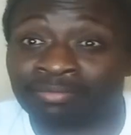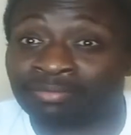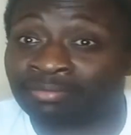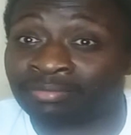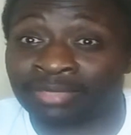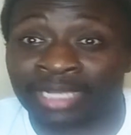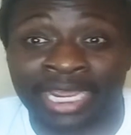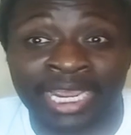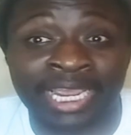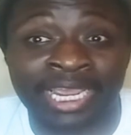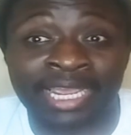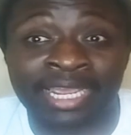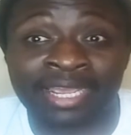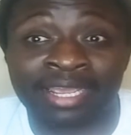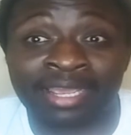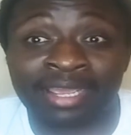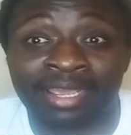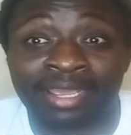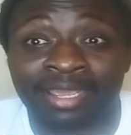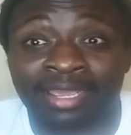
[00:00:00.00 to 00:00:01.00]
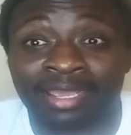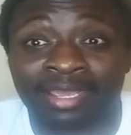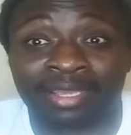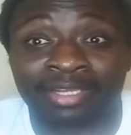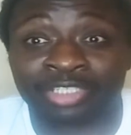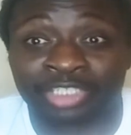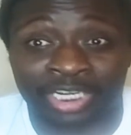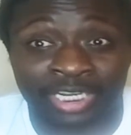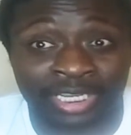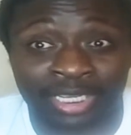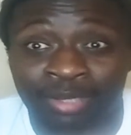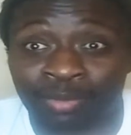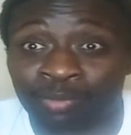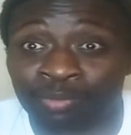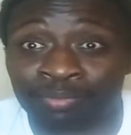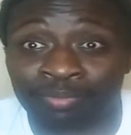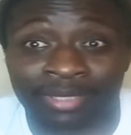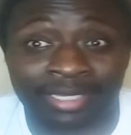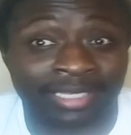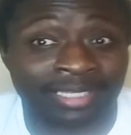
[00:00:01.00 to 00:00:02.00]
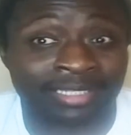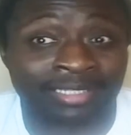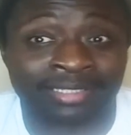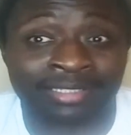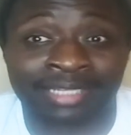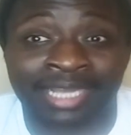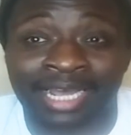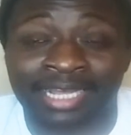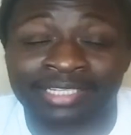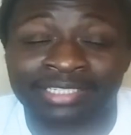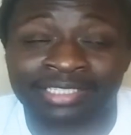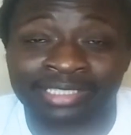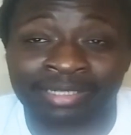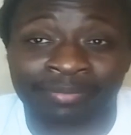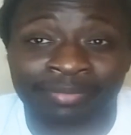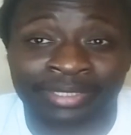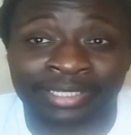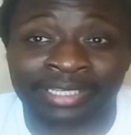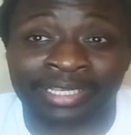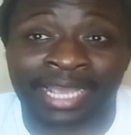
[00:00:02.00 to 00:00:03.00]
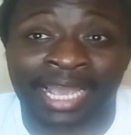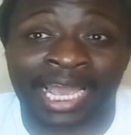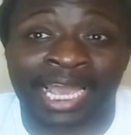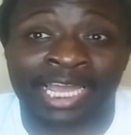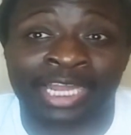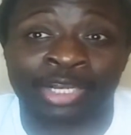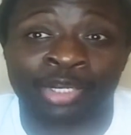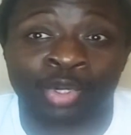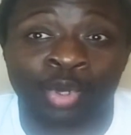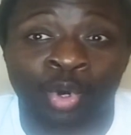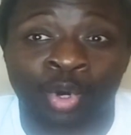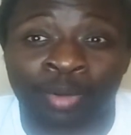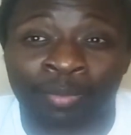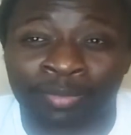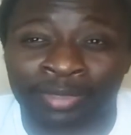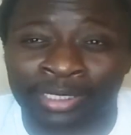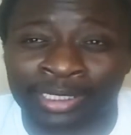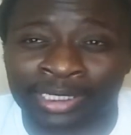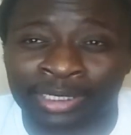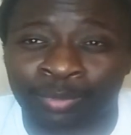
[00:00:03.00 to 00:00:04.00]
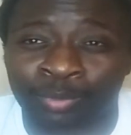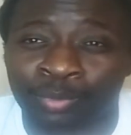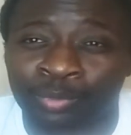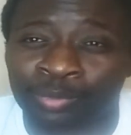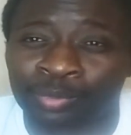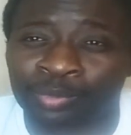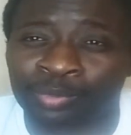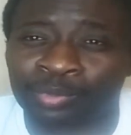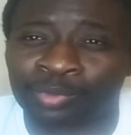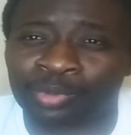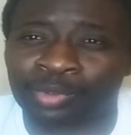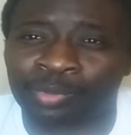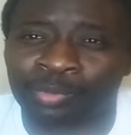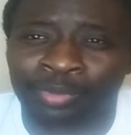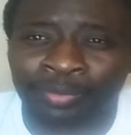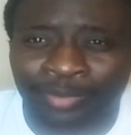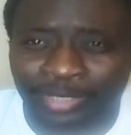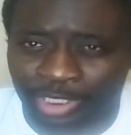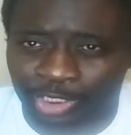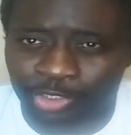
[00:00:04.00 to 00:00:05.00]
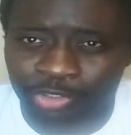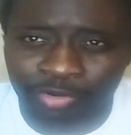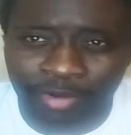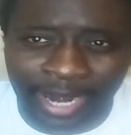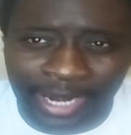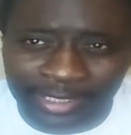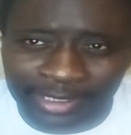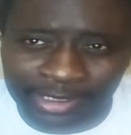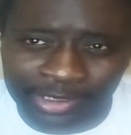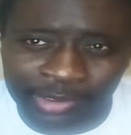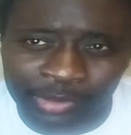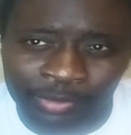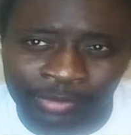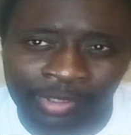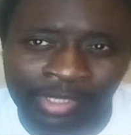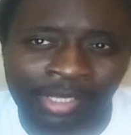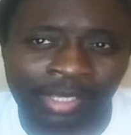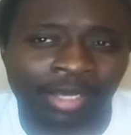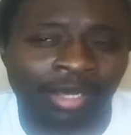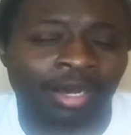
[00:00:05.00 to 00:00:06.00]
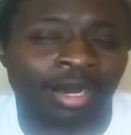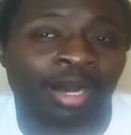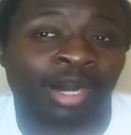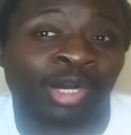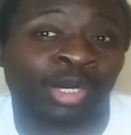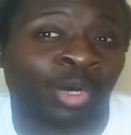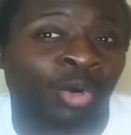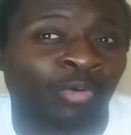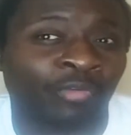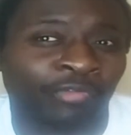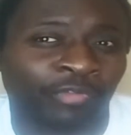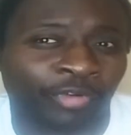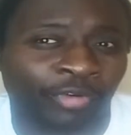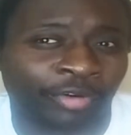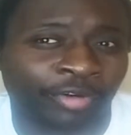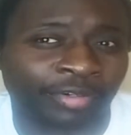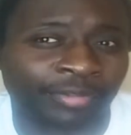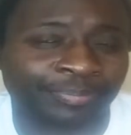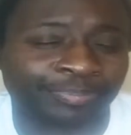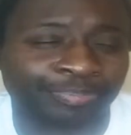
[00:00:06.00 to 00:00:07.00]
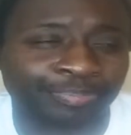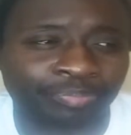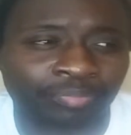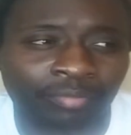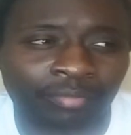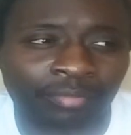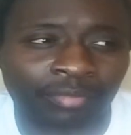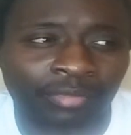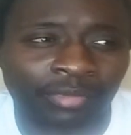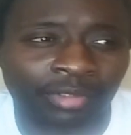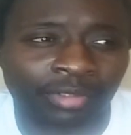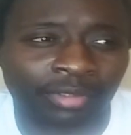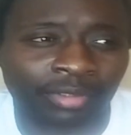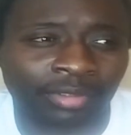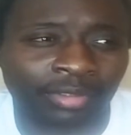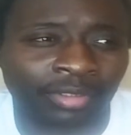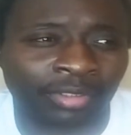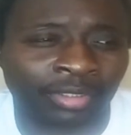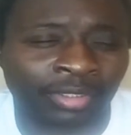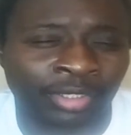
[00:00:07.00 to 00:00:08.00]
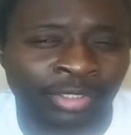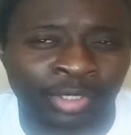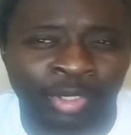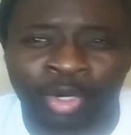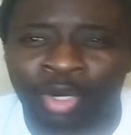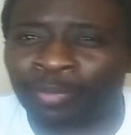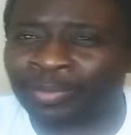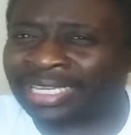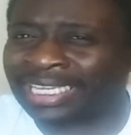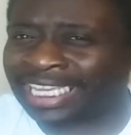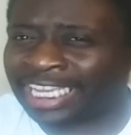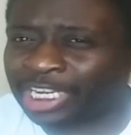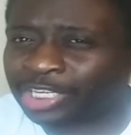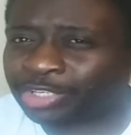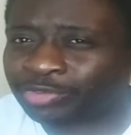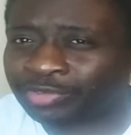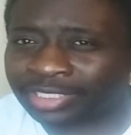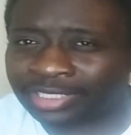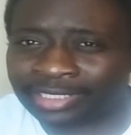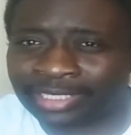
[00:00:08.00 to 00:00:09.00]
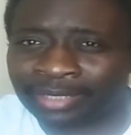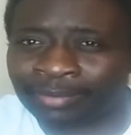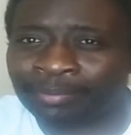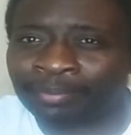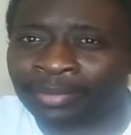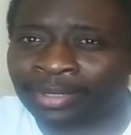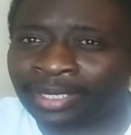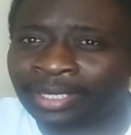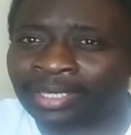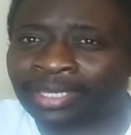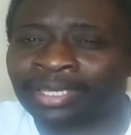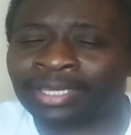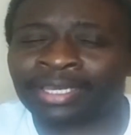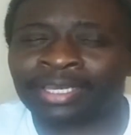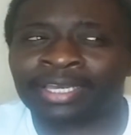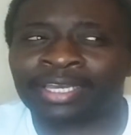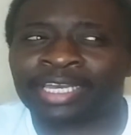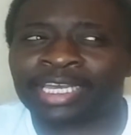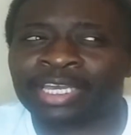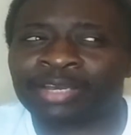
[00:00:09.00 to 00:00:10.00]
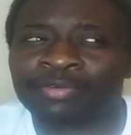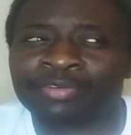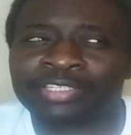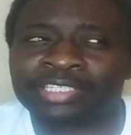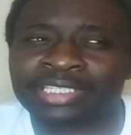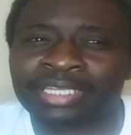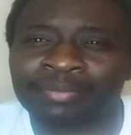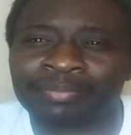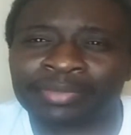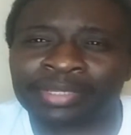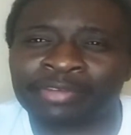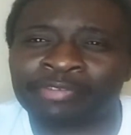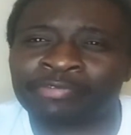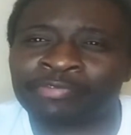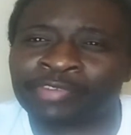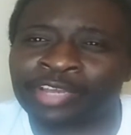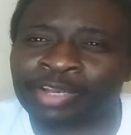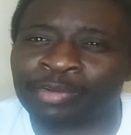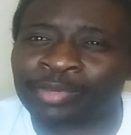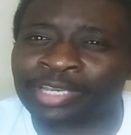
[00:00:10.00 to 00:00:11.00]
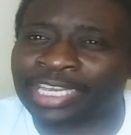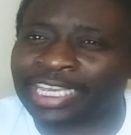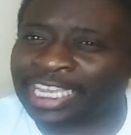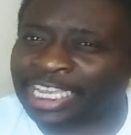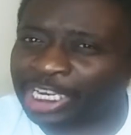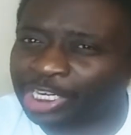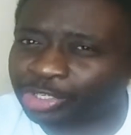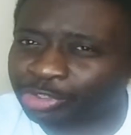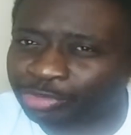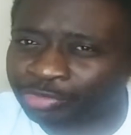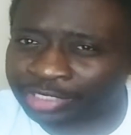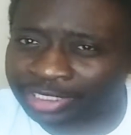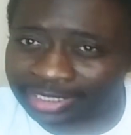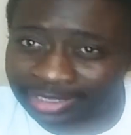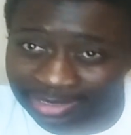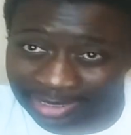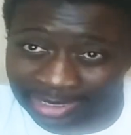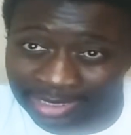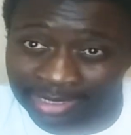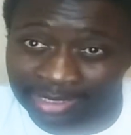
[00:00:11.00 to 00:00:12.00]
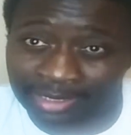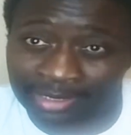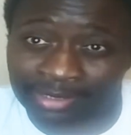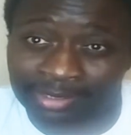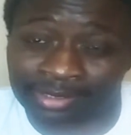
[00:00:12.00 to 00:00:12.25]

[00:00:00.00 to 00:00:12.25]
JM is not something I normally would be attracted to or go for, or be interested in. But it was something very interesting